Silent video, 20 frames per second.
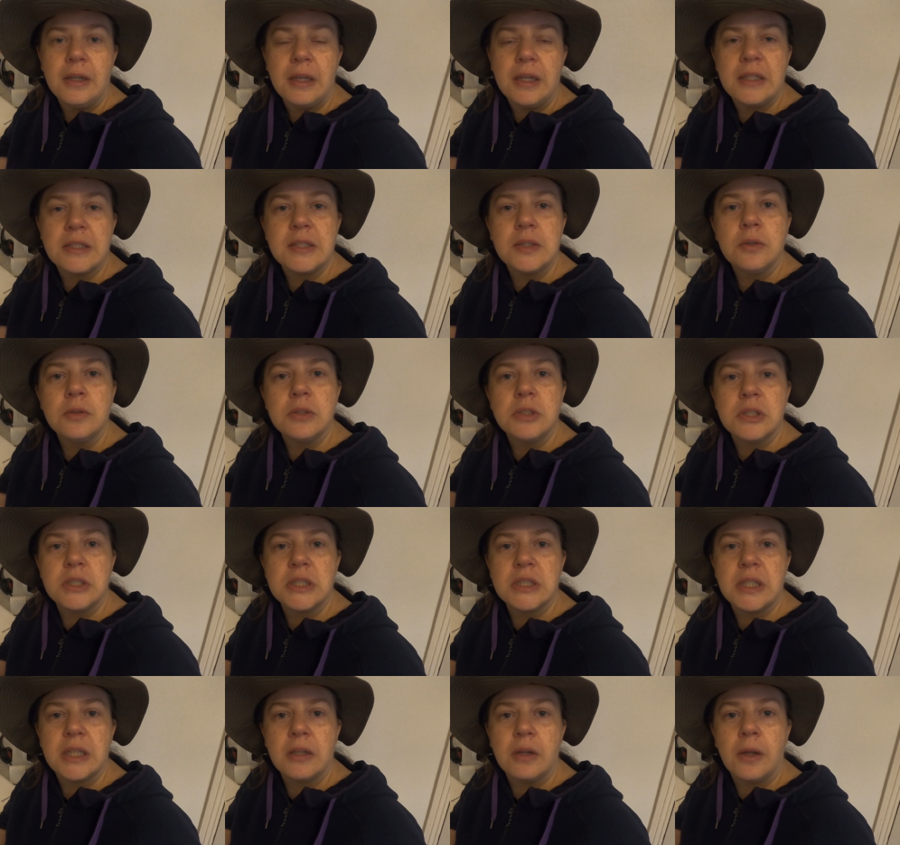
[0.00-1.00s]
It's not
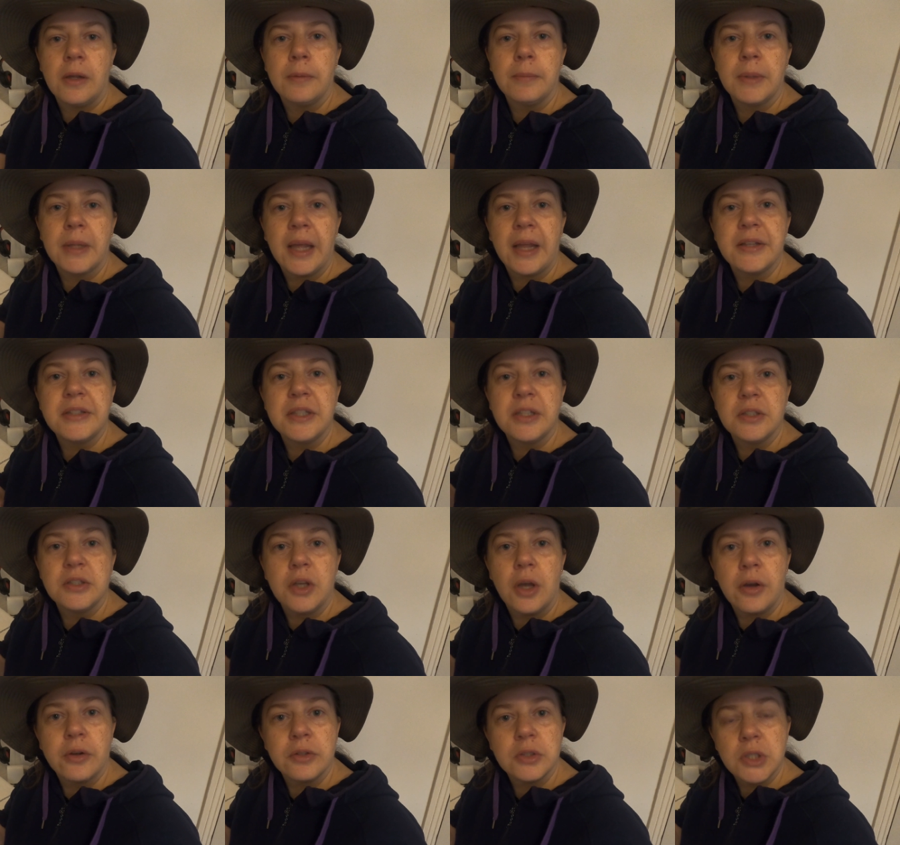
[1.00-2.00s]
just that I'm getting
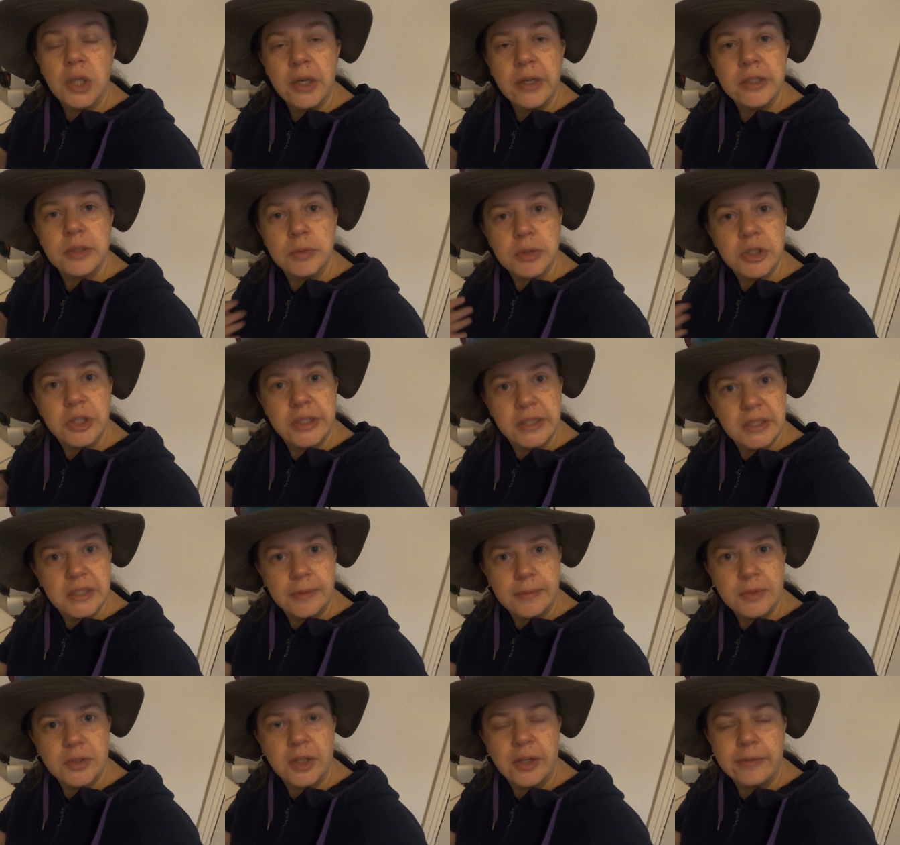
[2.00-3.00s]
tongue tied, which I
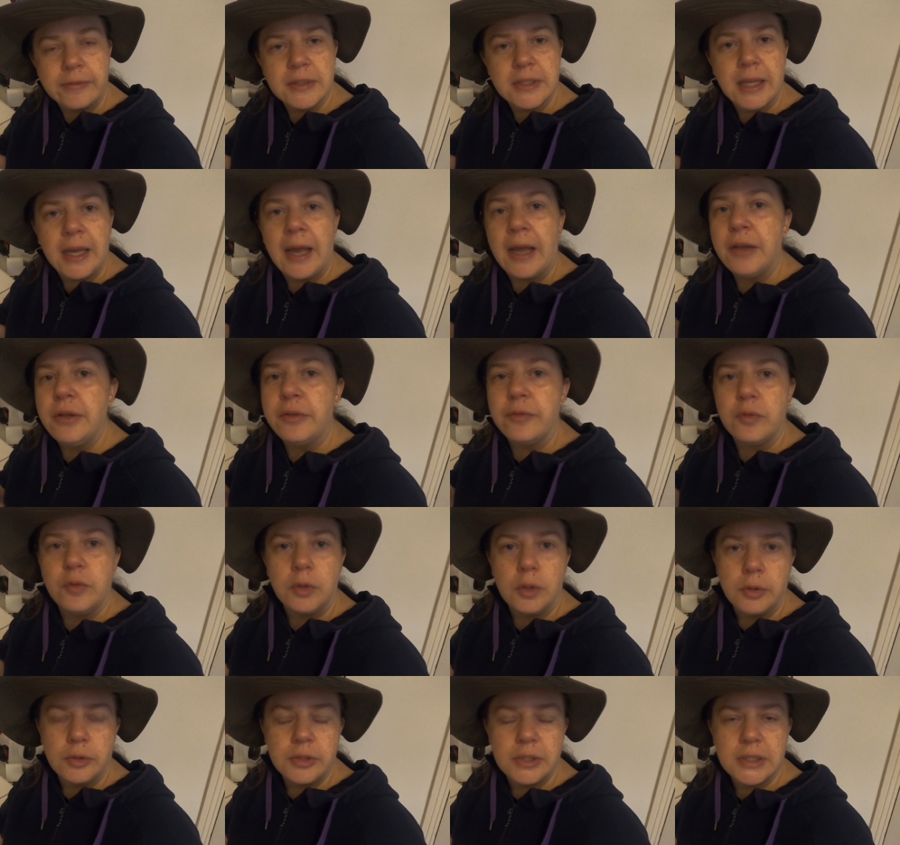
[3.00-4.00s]
sometimes can. You've
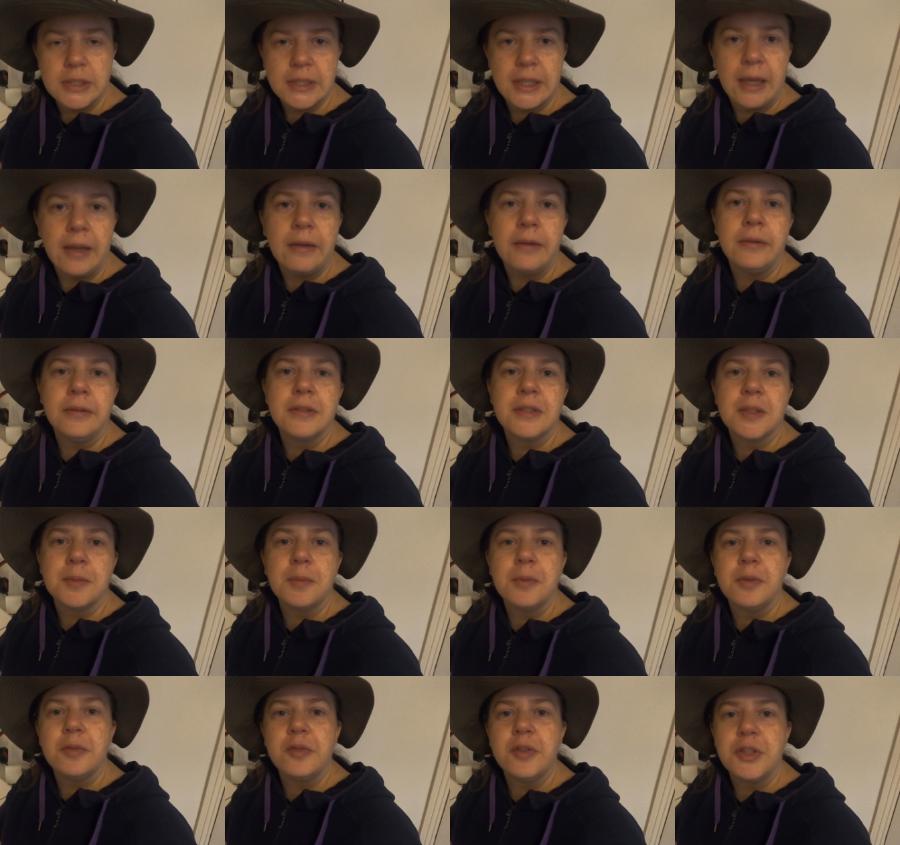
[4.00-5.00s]
noticed that in
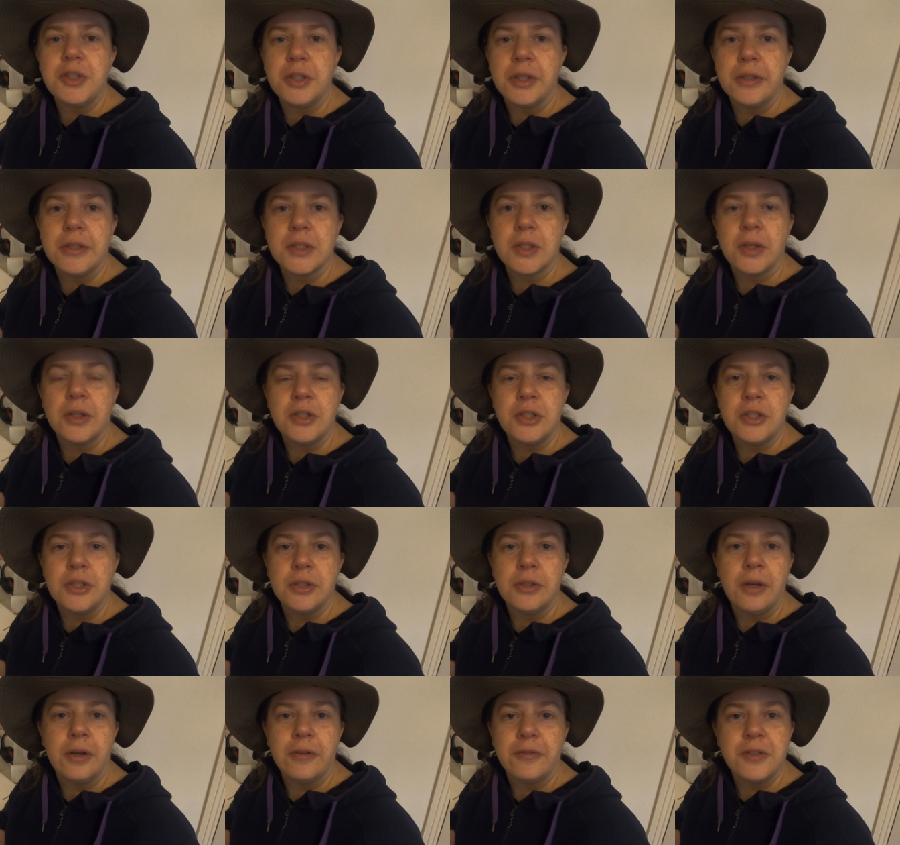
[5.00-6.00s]
some of the videos that I
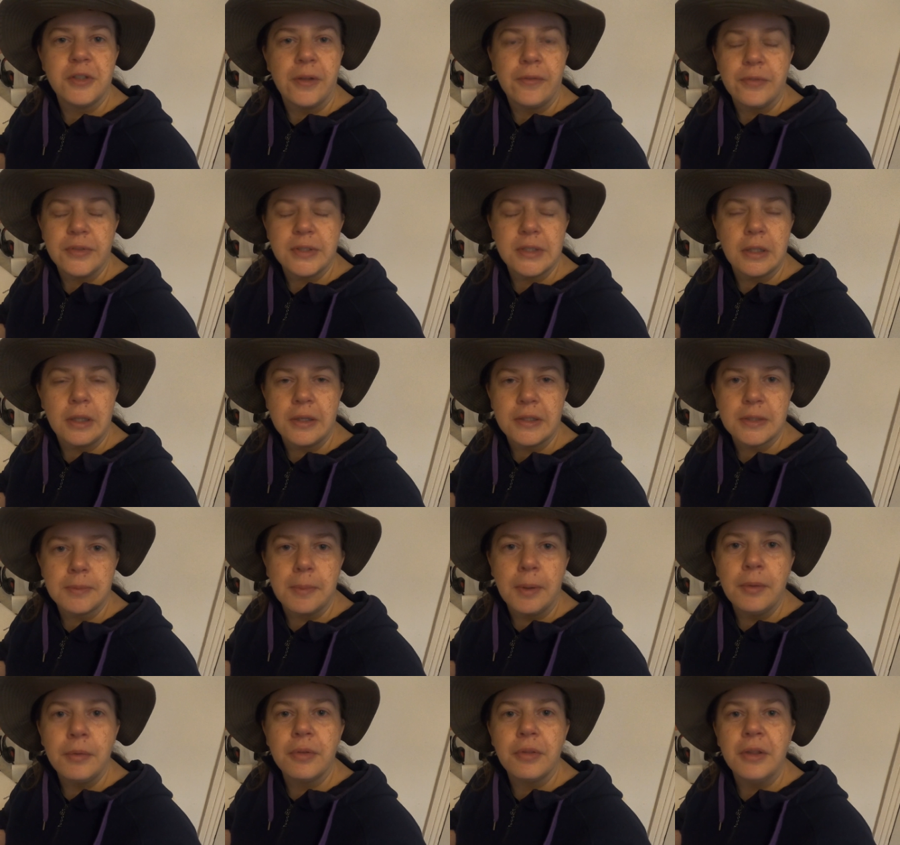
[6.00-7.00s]
do I've done this
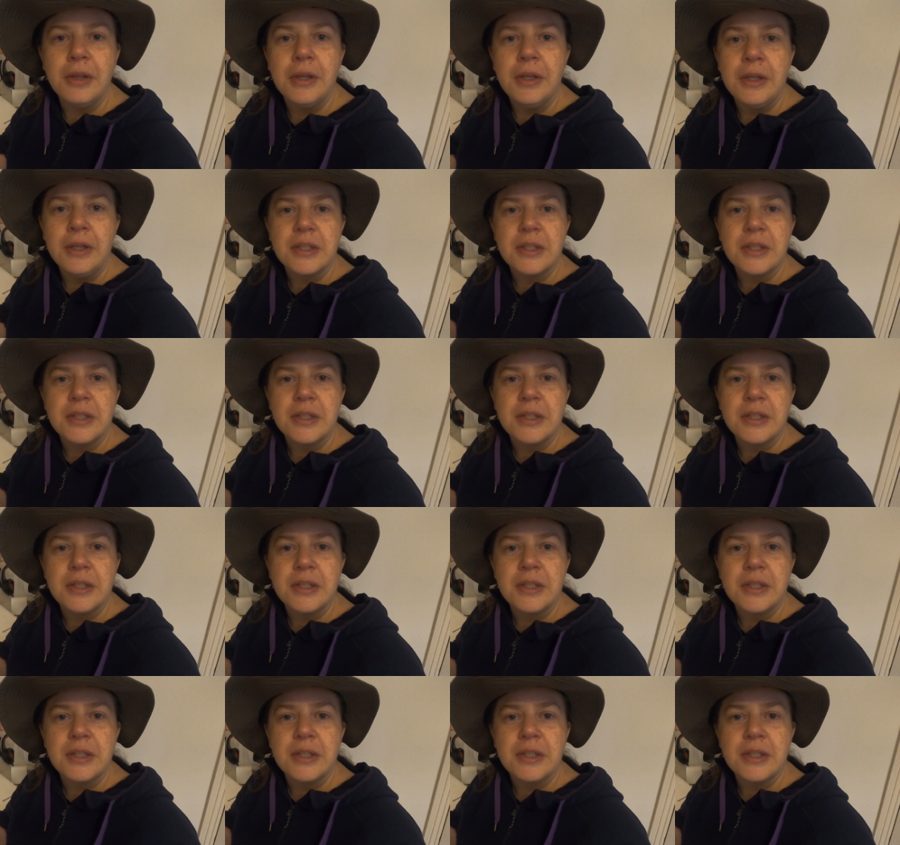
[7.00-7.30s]
last month.